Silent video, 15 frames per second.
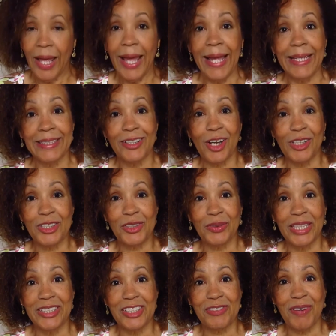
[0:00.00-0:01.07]
And it also
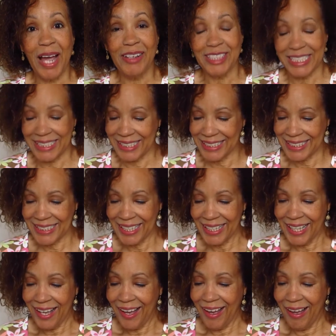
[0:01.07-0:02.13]
kills viruses.
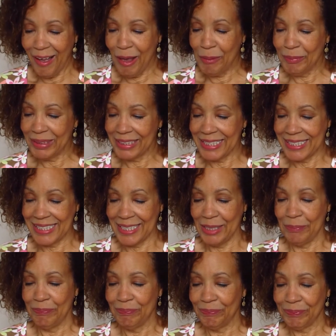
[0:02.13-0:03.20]
Um, let's
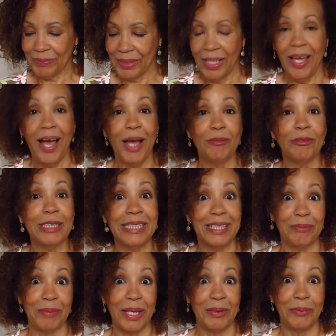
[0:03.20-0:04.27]
see. I'm
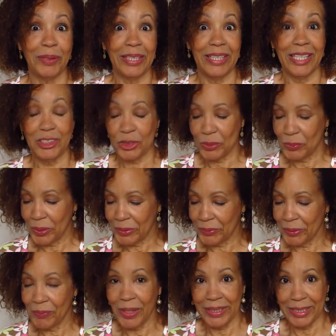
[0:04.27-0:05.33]
reading, by the way, in case you're
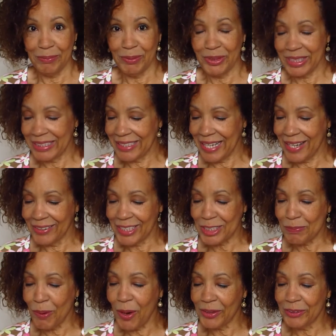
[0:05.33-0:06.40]
wondering why I keep looking down.
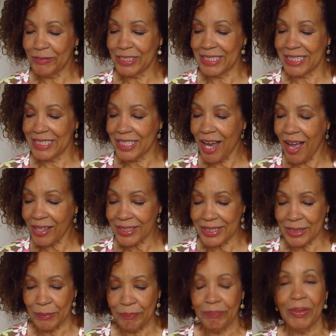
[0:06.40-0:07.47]
As part of a
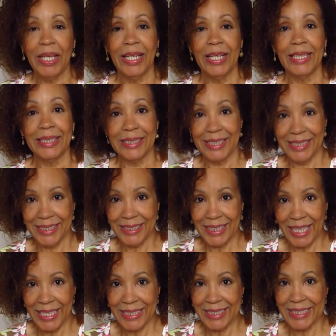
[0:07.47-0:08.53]
detox, it
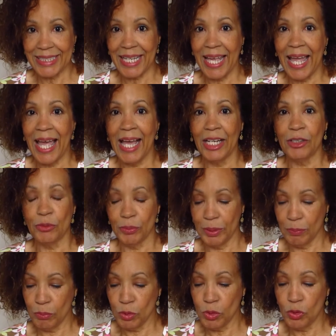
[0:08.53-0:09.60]
chelates and
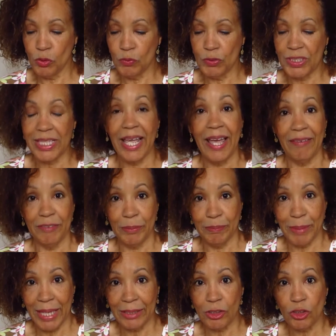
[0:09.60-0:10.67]
removes heavy
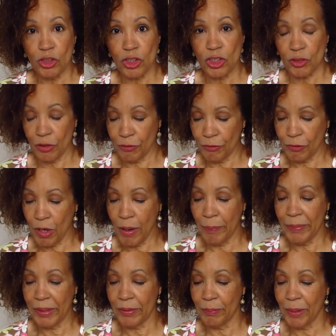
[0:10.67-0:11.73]
metals
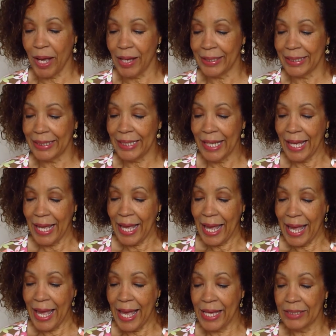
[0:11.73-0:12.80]
from the body
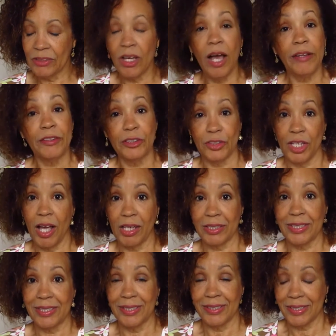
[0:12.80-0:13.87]
and other
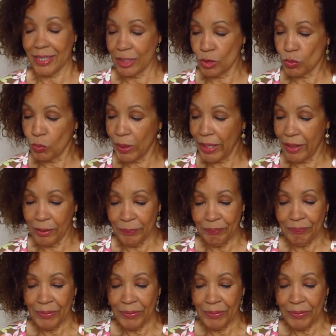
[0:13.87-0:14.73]
toxins as well.